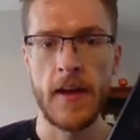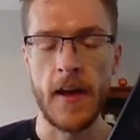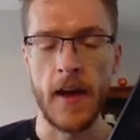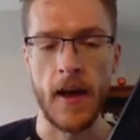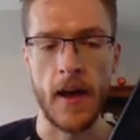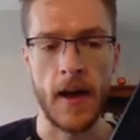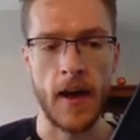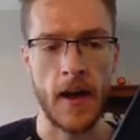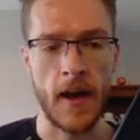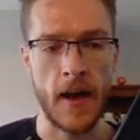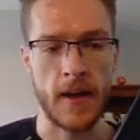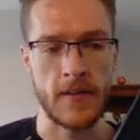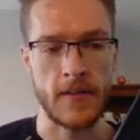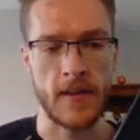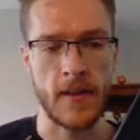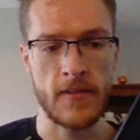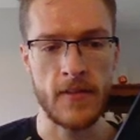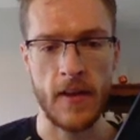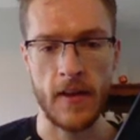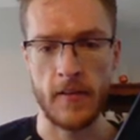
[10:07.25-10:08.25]
Actually,
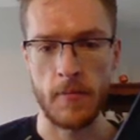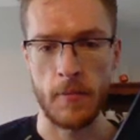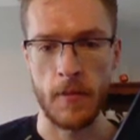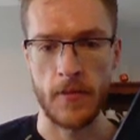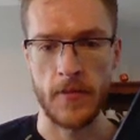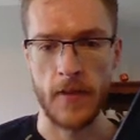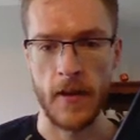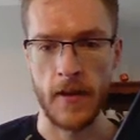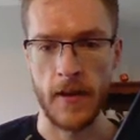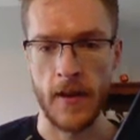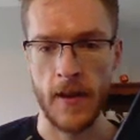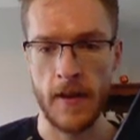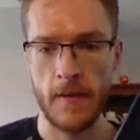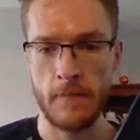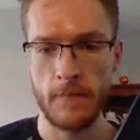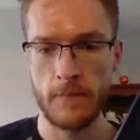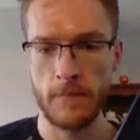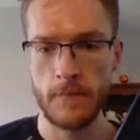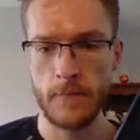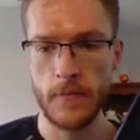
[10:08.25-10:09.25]
let's get it to plus 10 like that.
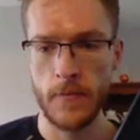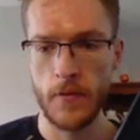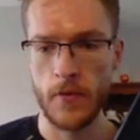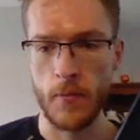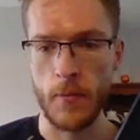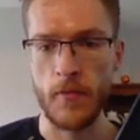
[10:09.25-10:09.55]
So